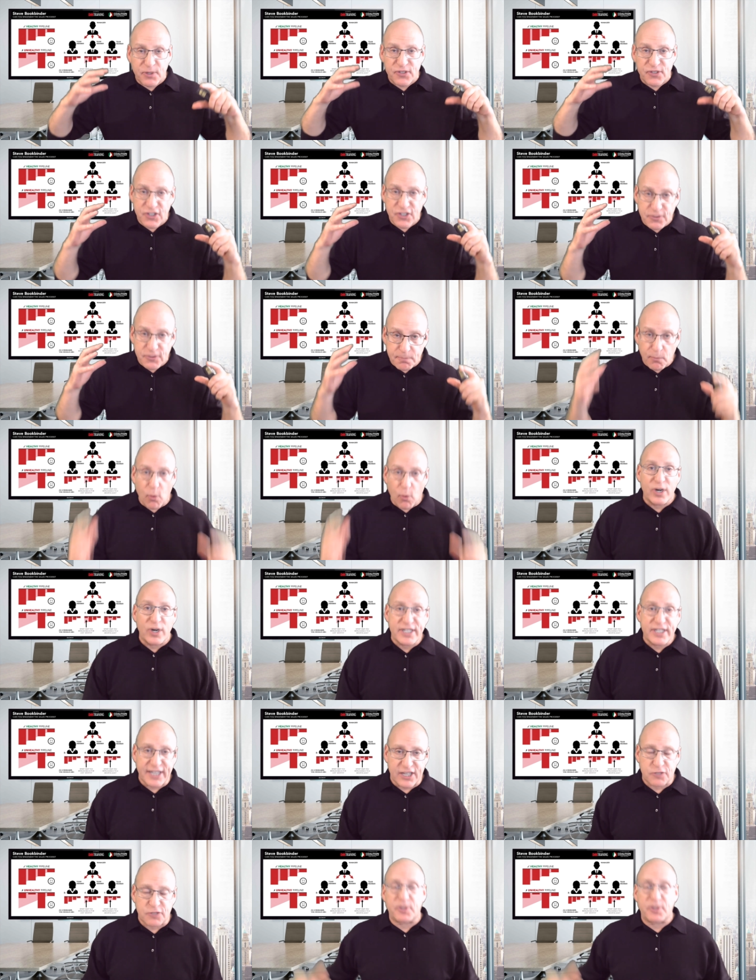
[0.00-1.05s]
is more
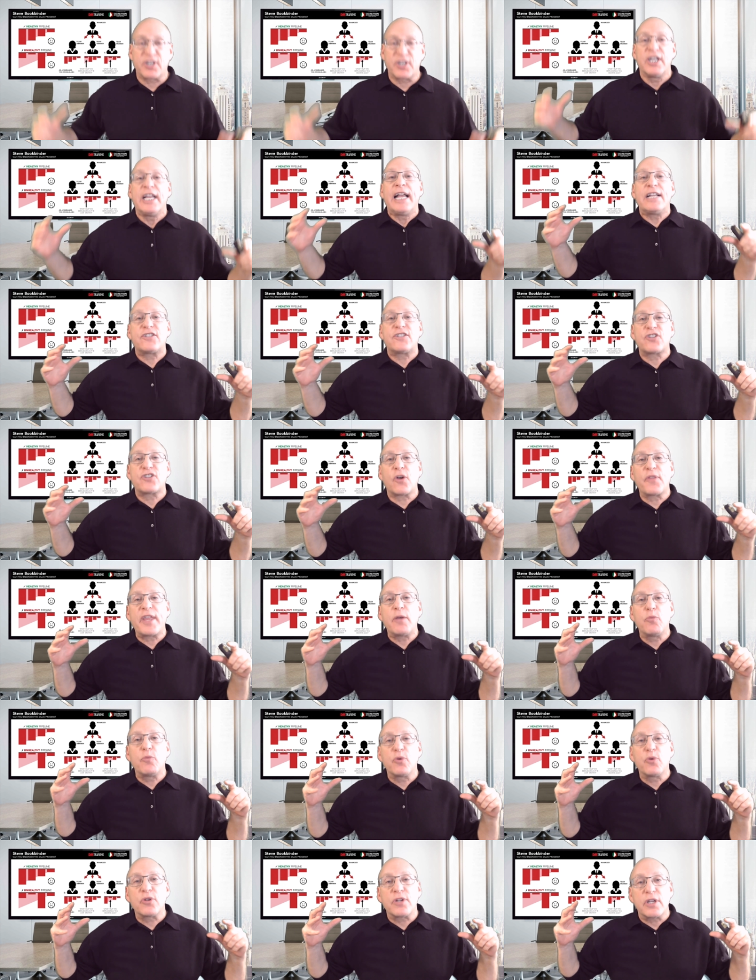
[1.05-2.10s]
desperate, and so they
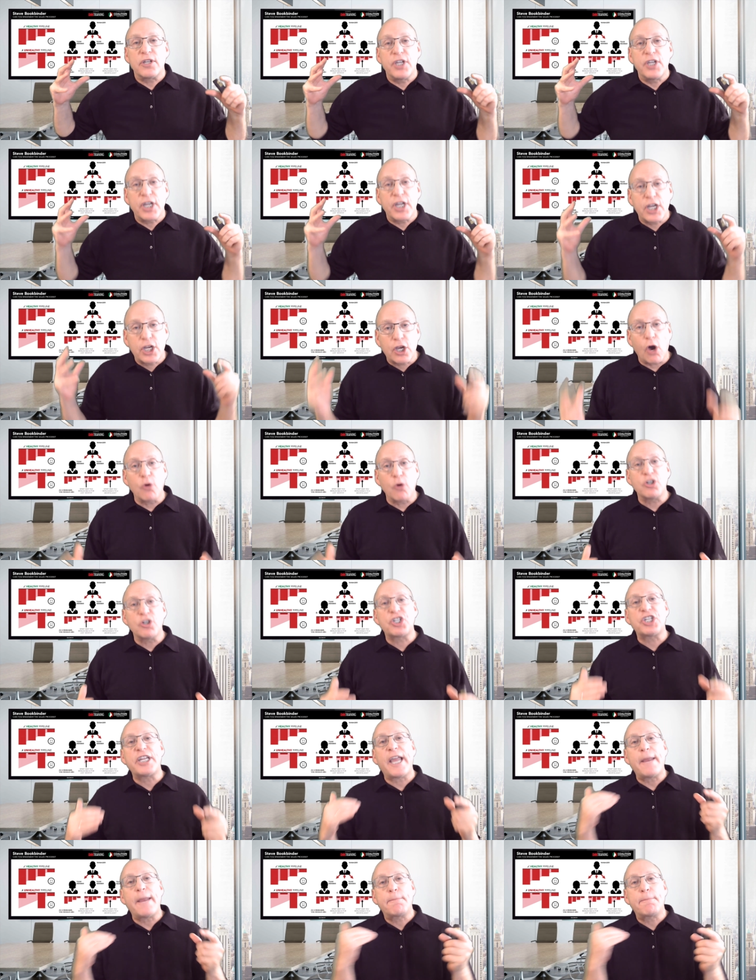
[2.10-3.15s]
will
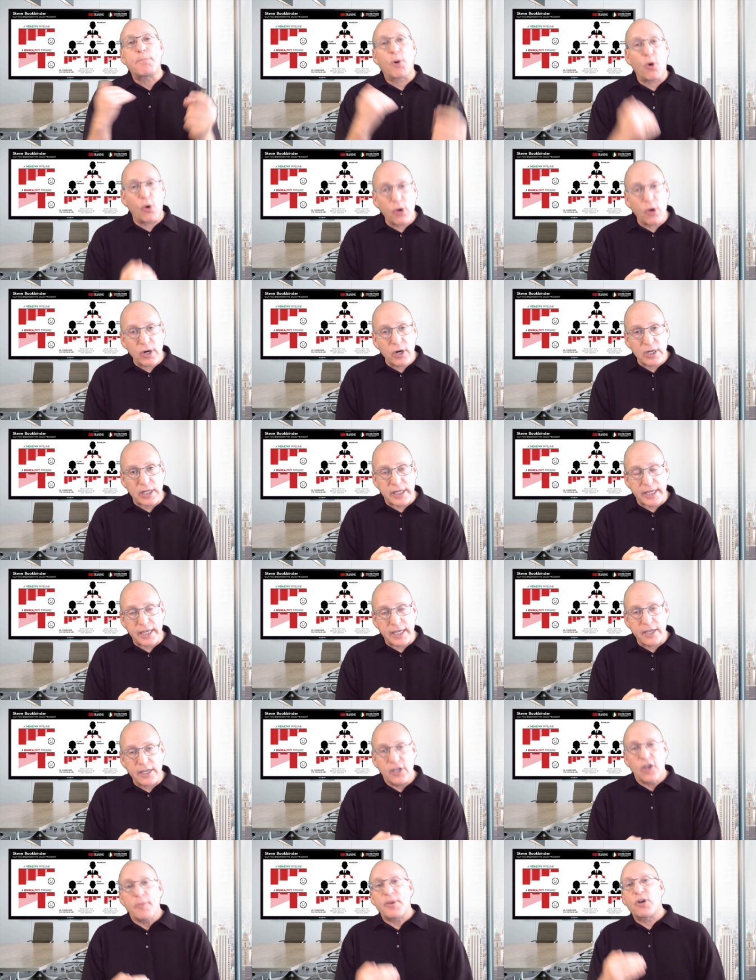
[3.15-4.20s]
negotiate poorly
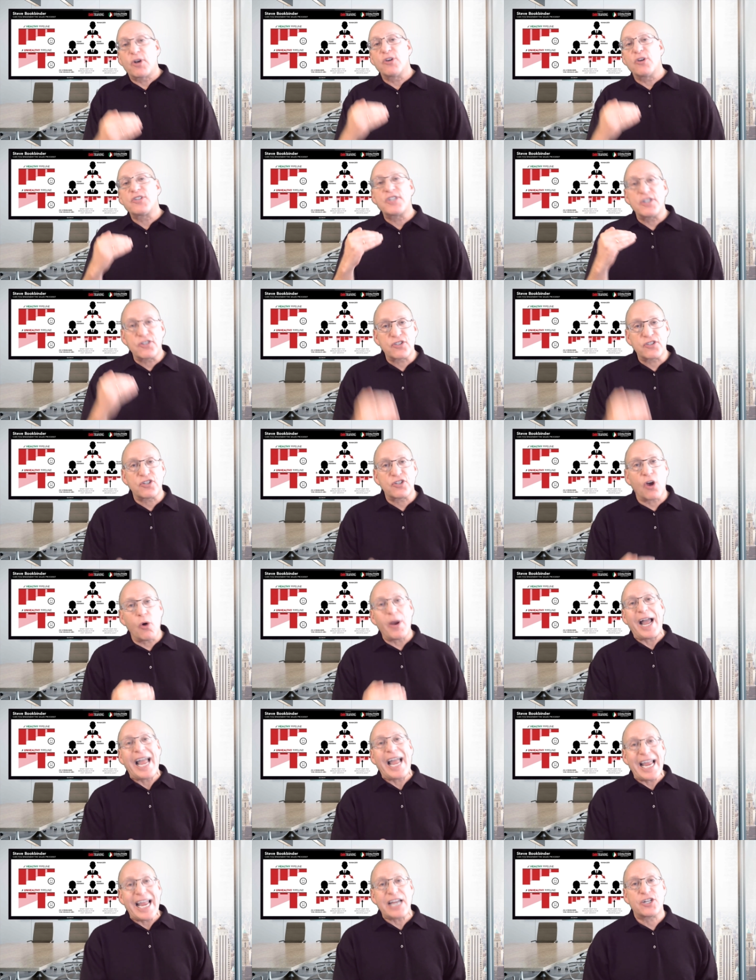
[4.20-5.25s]
because they're so
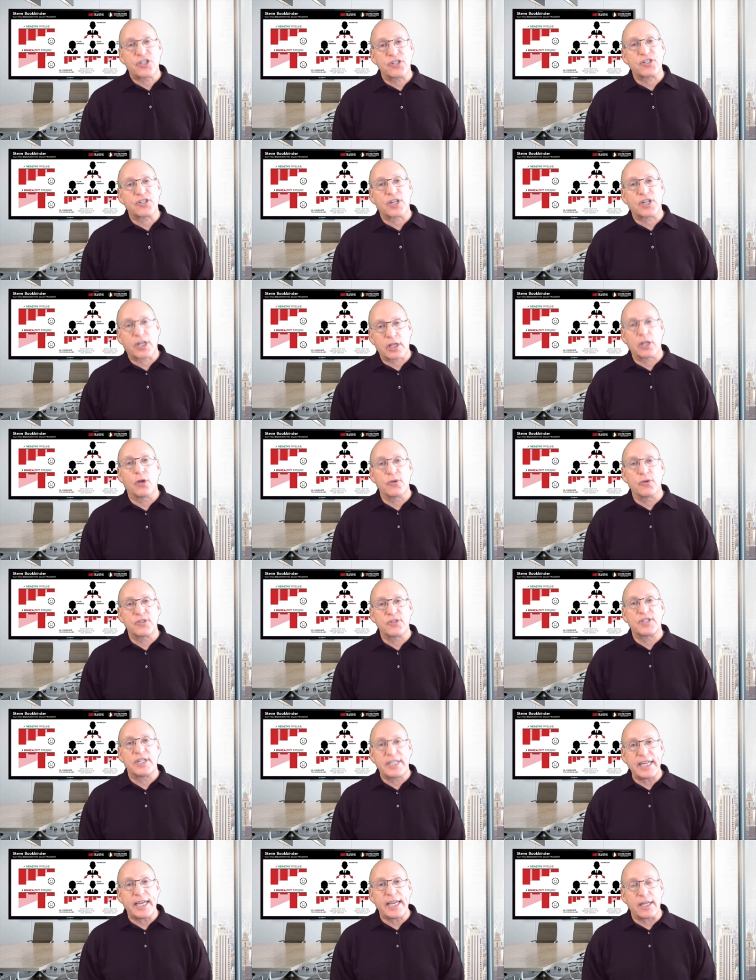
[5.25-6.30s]
anxious to close the
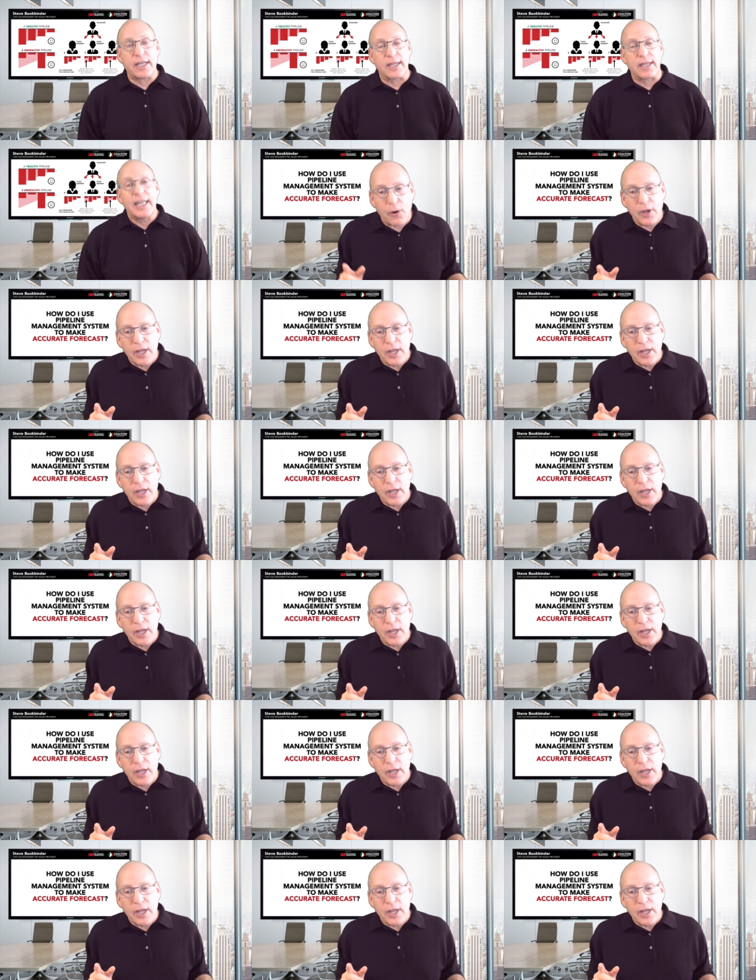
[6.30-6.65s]
deal.